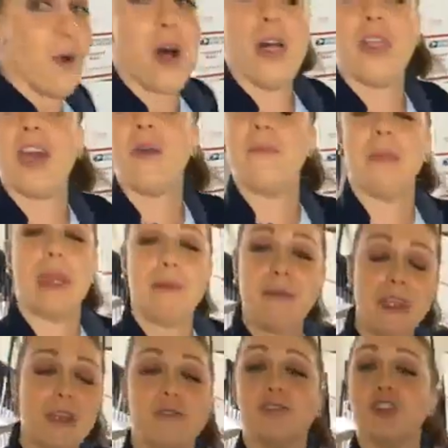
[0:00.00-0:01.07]
want it. Well, then maybe
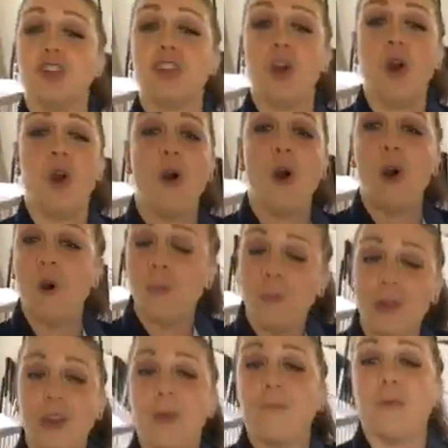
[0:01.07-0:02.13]
you should go
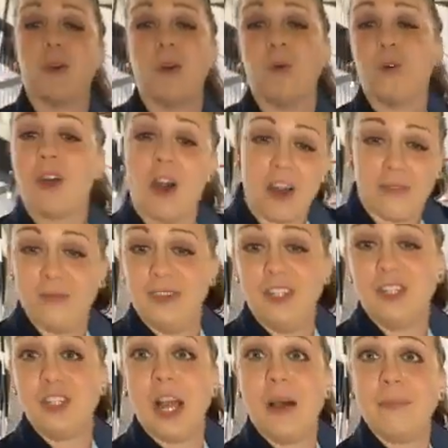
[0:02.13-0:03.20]
open up your own coffee
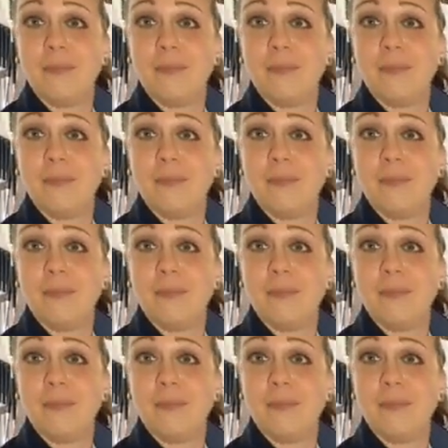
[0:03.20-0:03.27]
shop.